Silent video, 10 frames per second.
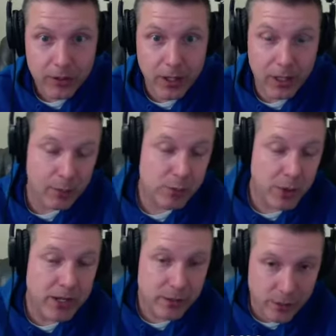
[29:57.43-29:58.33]
And he was
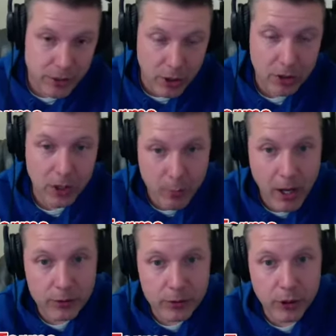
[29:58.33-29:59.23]
basically talking
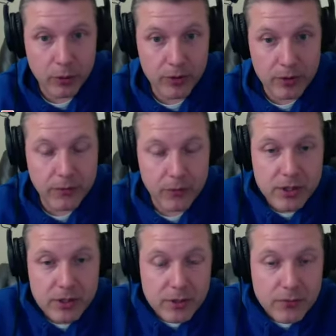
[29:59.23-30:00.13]
about, the
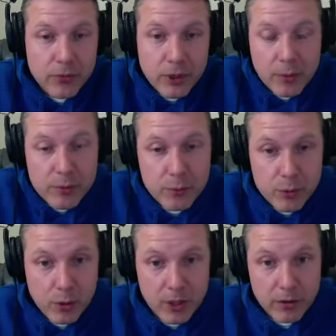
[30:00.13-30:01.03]
differences in freedoms
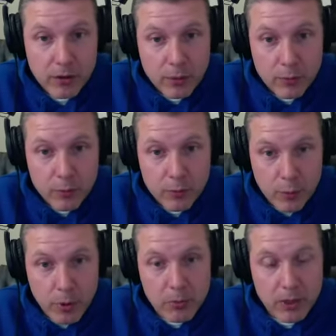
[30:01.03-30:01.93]
between
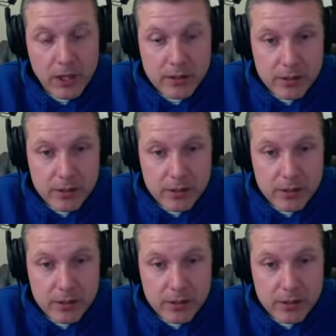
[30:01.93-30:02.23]
Republicans and